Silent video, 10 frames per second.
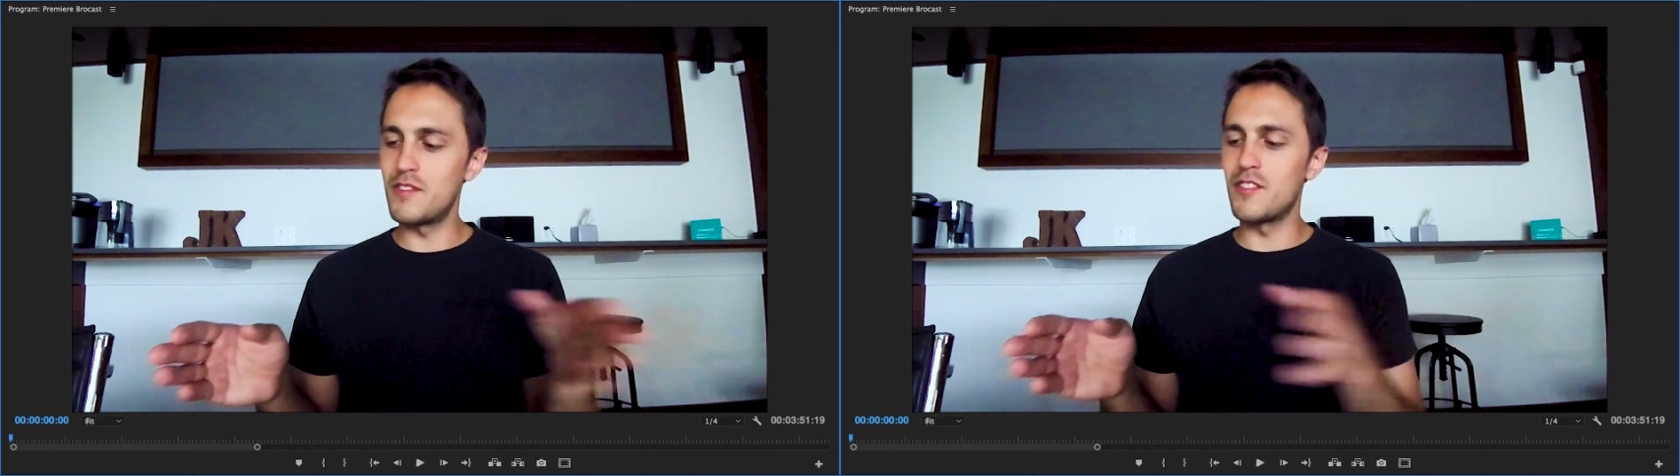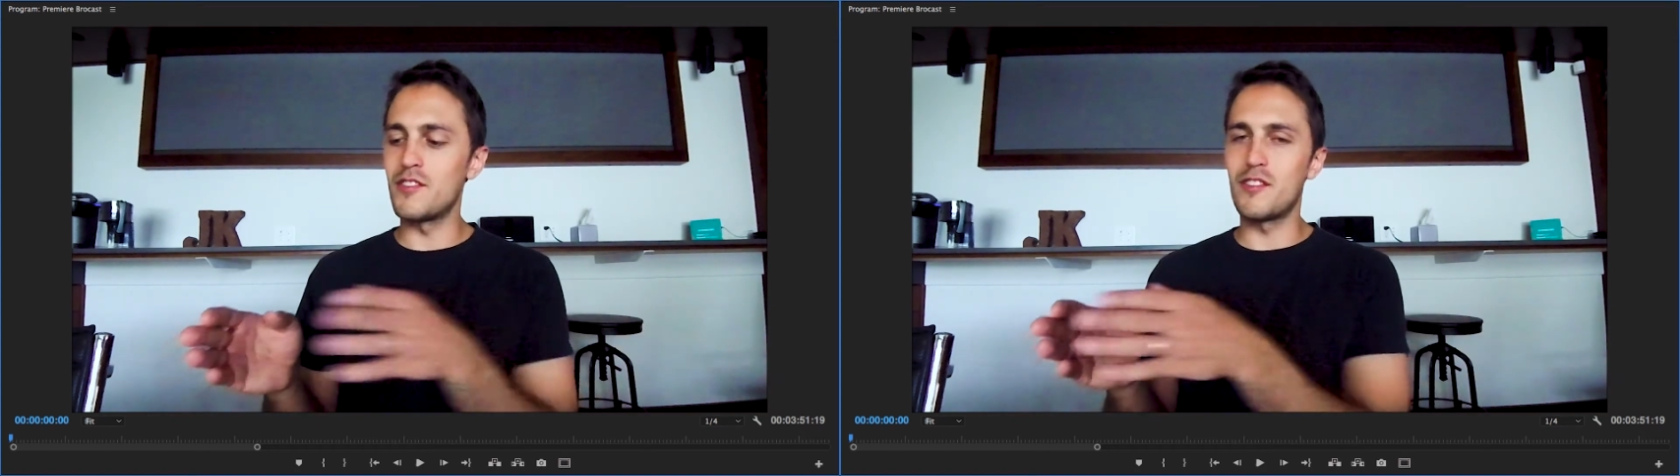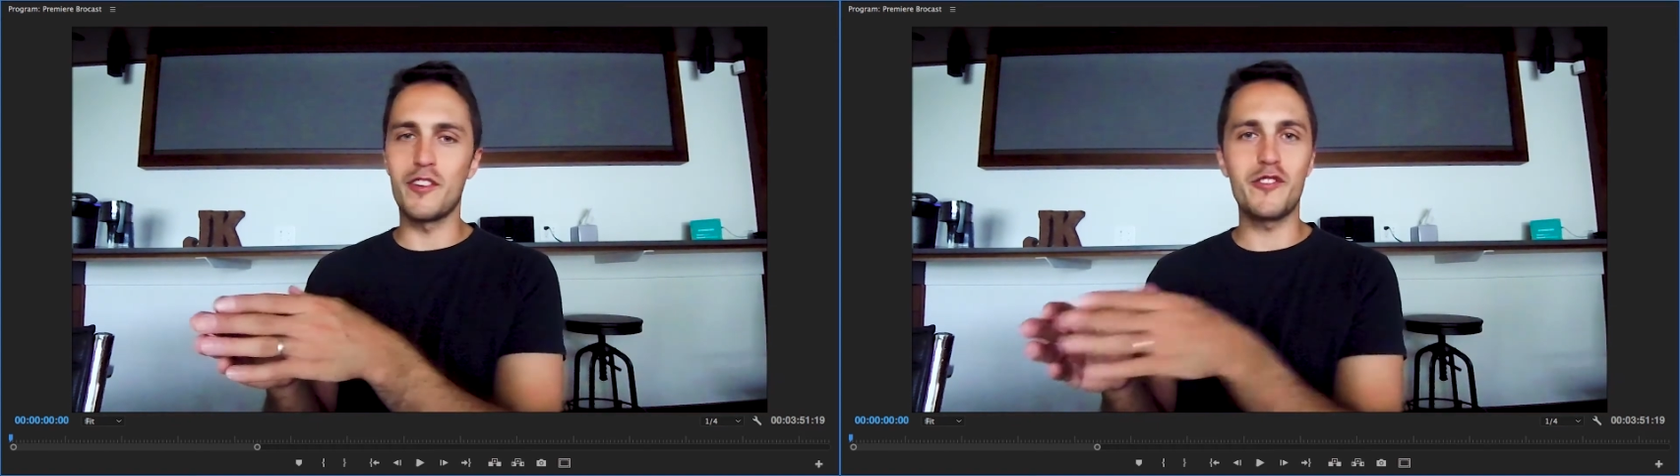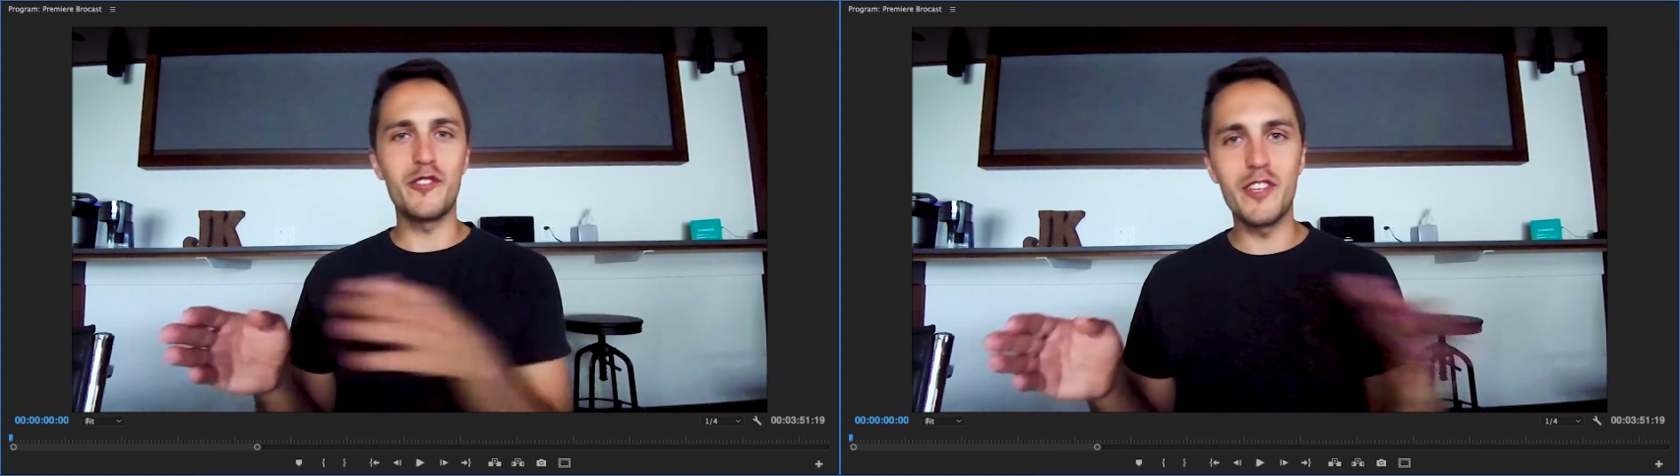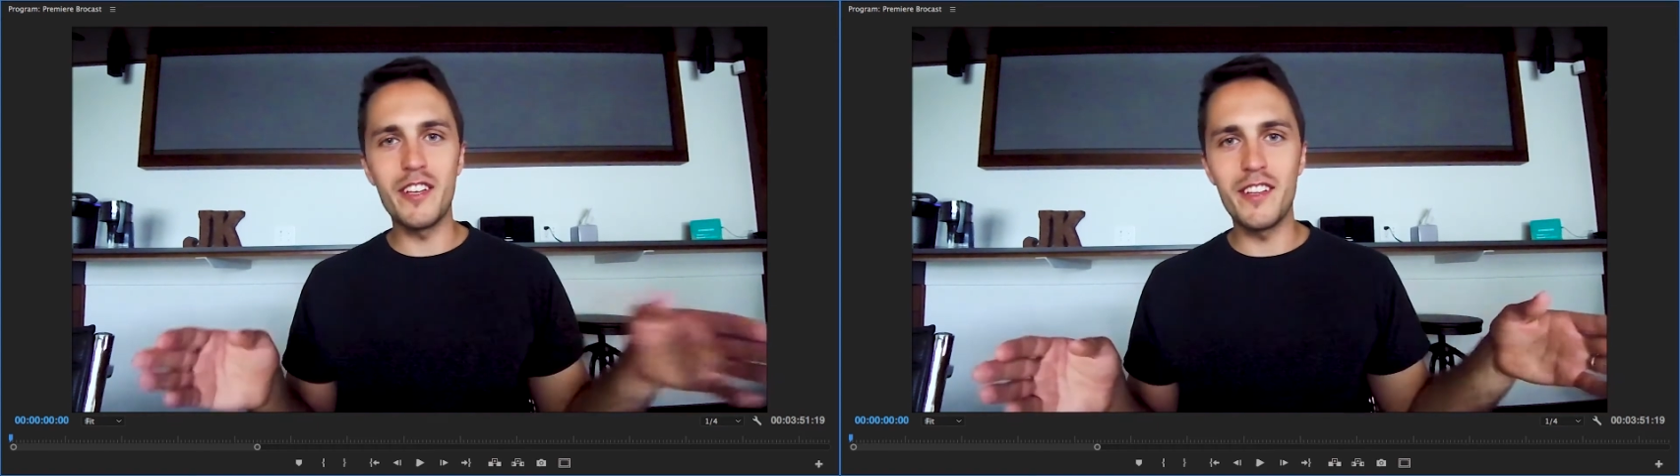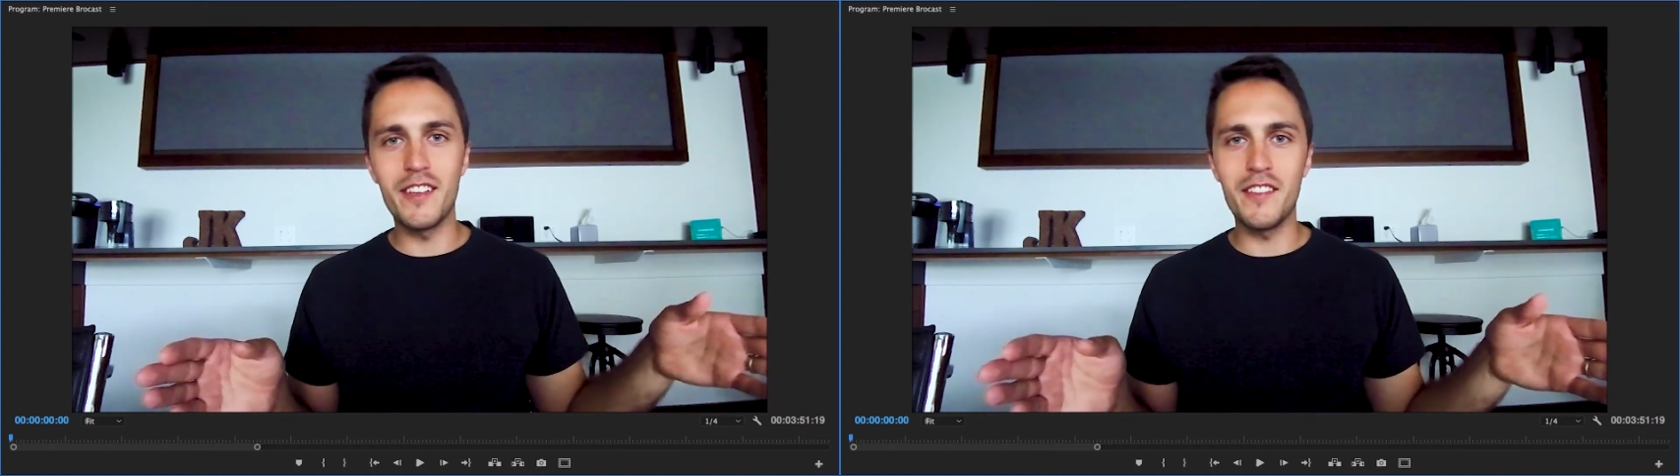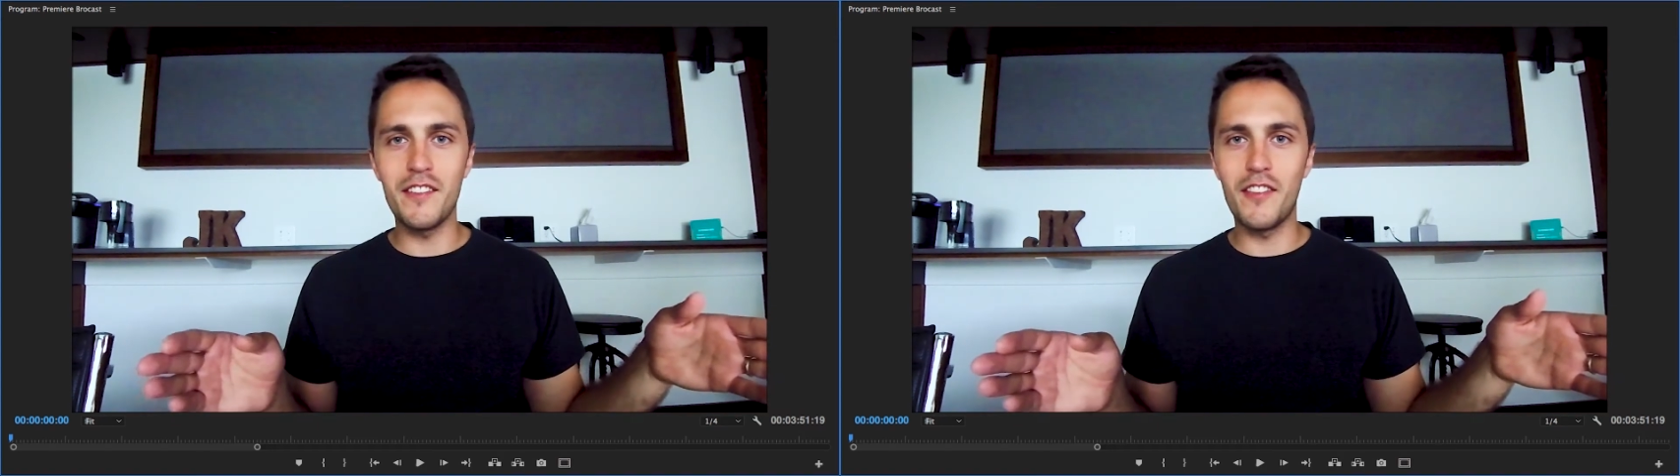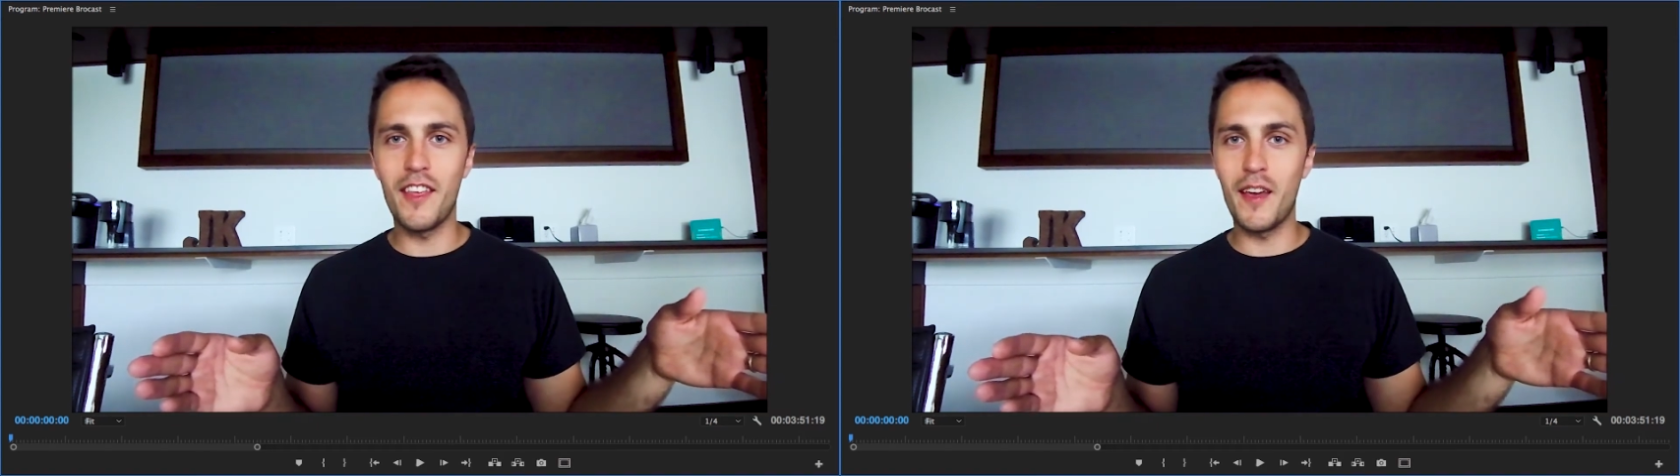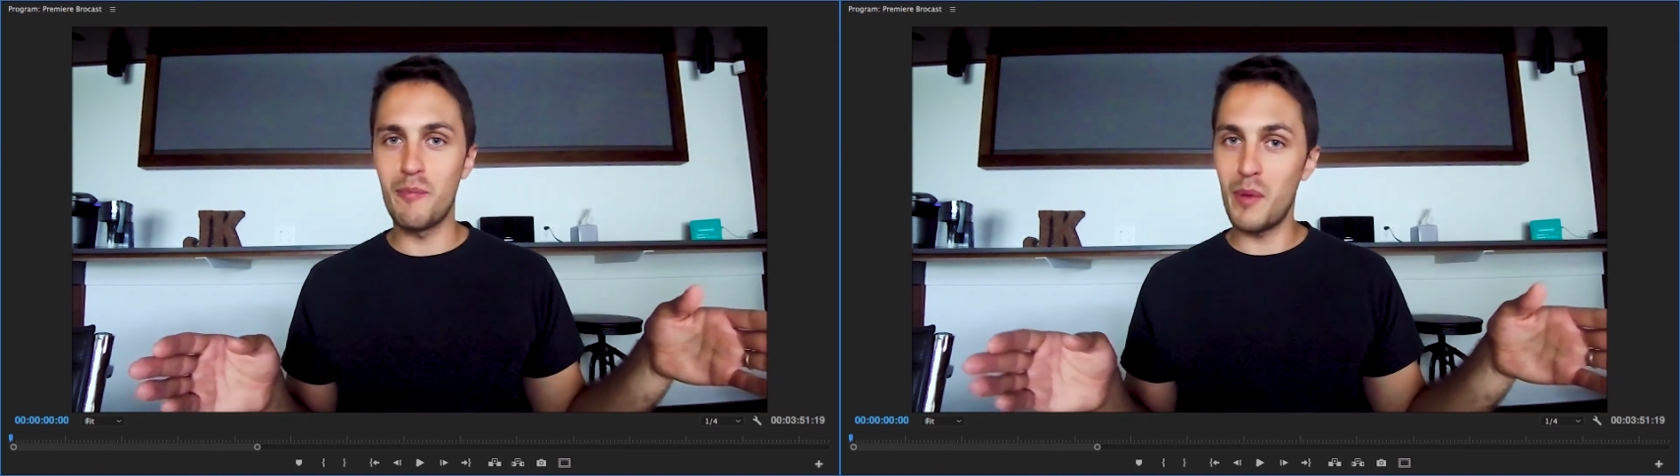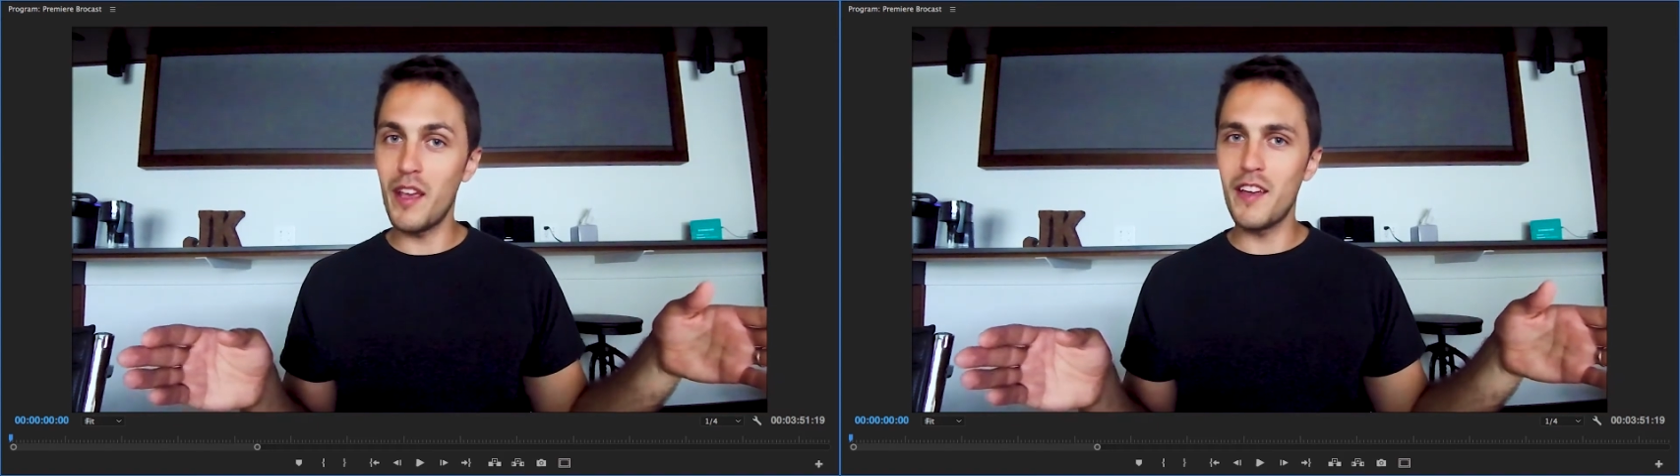to start creating
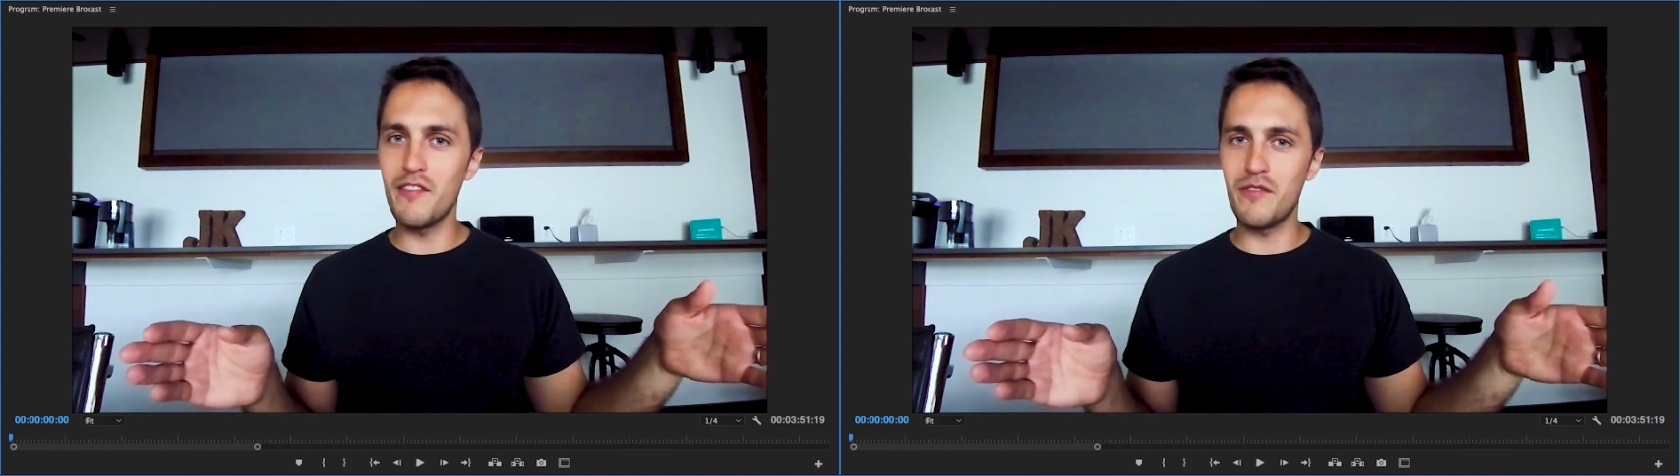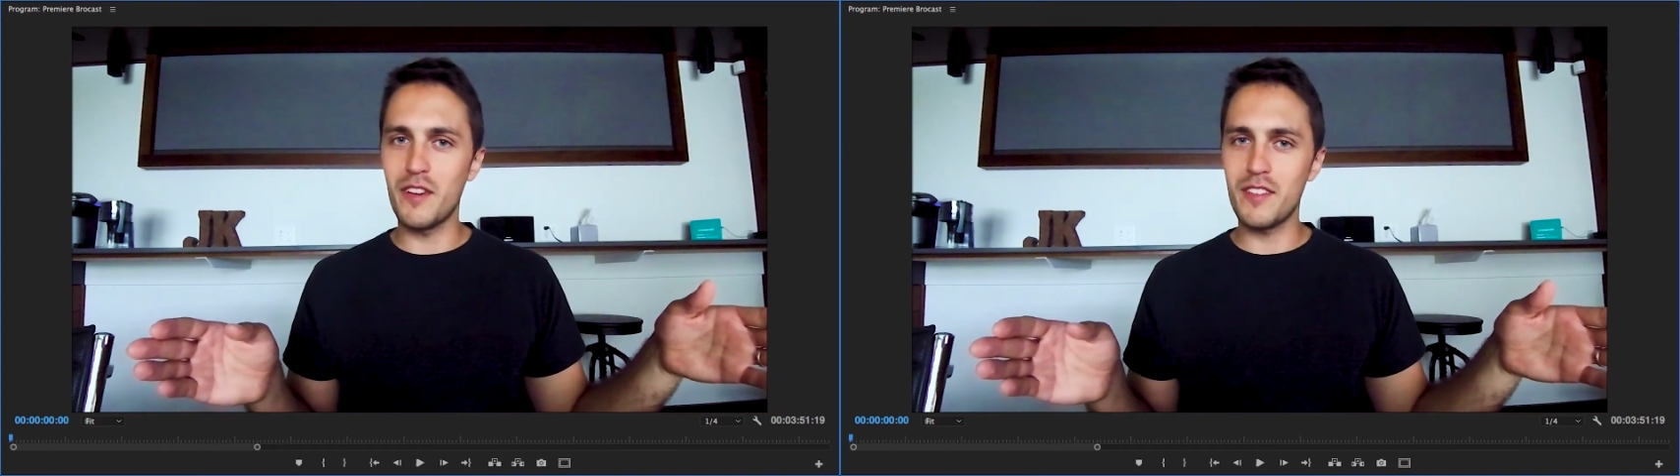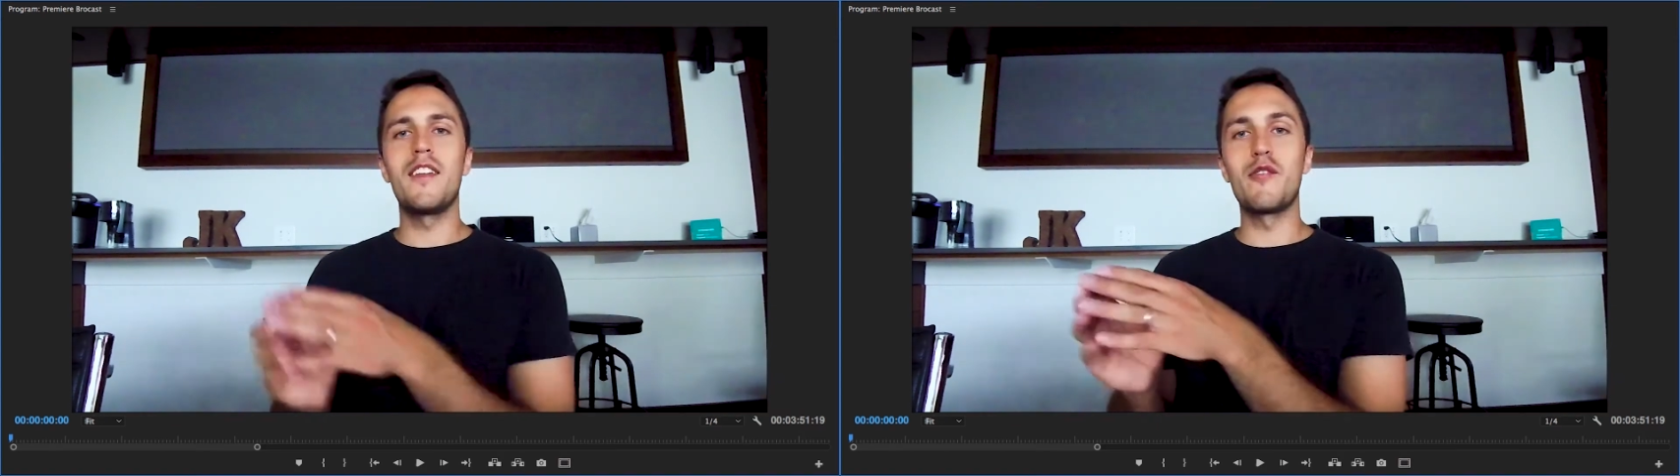that pan effect.